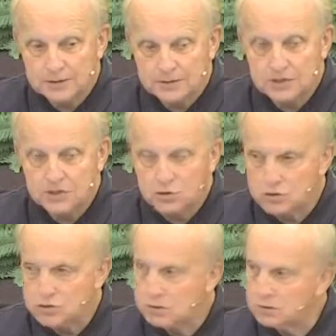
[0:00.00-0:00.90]

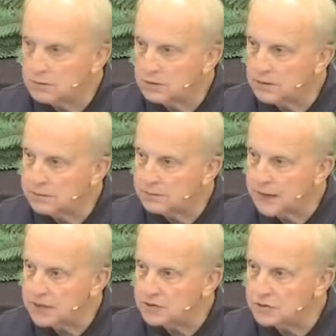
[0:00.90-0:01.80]
teachers, and
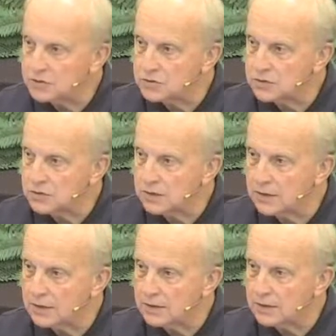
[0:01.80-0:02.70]
pastors
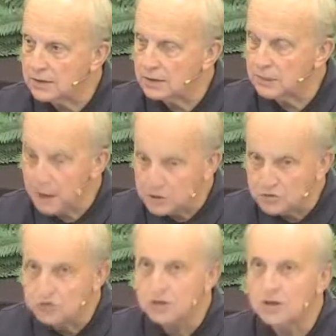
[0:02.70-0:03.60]
and
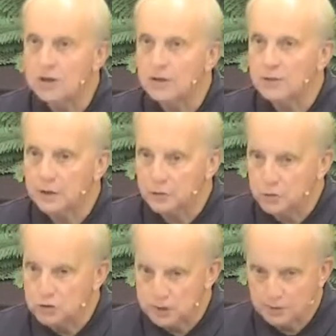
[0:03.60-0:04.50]
apostles that
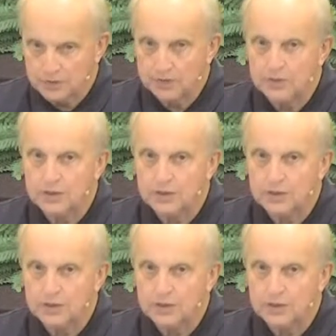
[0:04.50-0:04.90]
do something.